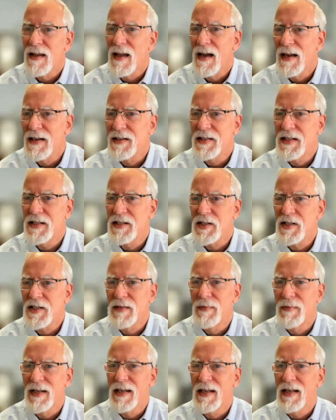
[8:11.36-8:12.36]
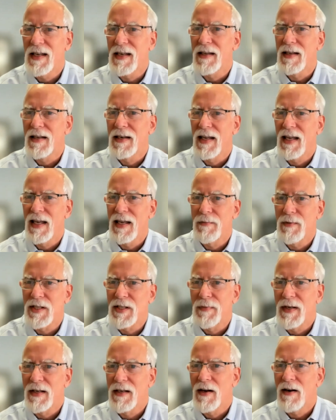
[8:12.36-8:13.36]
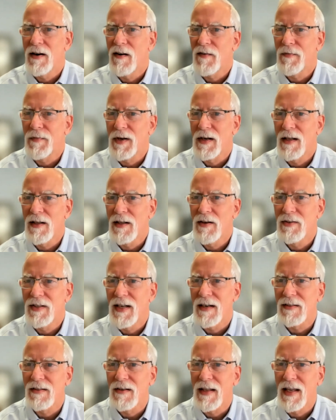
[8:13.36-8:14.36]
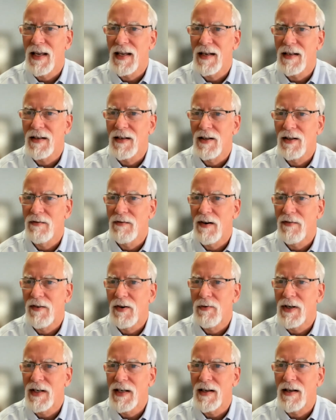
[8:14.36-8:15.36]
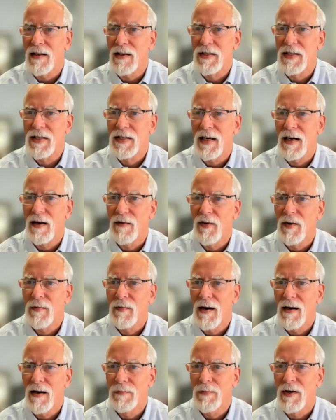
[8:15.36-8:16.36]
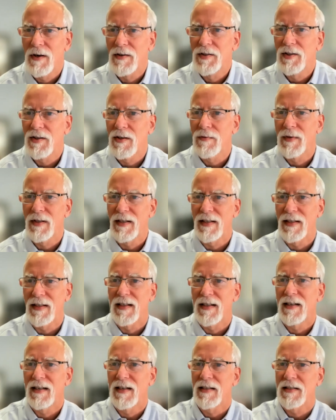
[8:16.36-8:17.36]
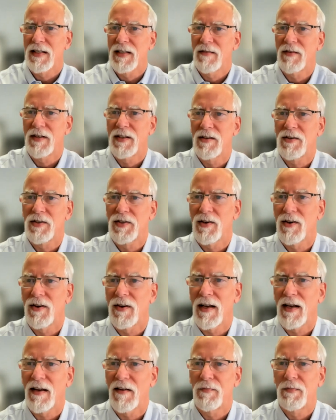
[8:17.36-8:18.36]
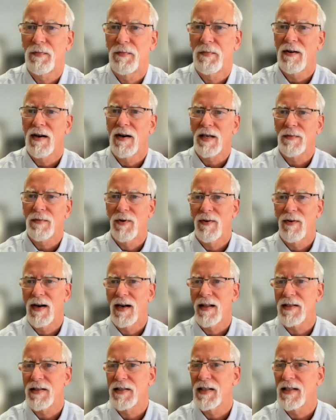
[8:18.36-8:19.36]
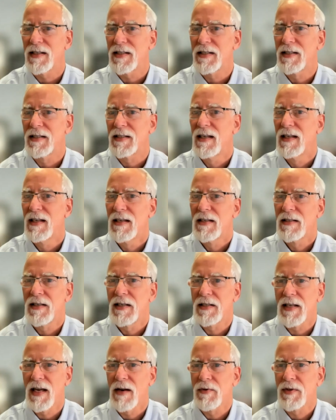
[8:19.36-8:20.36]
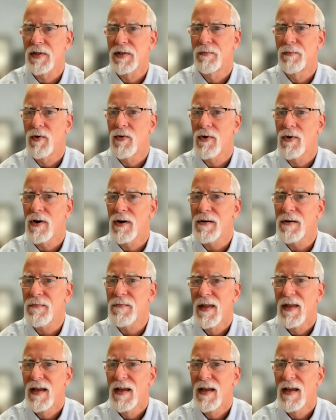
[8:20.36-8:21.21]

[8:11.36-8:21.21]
I see just the beginning of the name, it's been cut off, but hello, Dr. Cannon. Hello, everyone else. I'm from Hamburg, Germany, uh, 70 years old. I have periodic paralysis since I was born.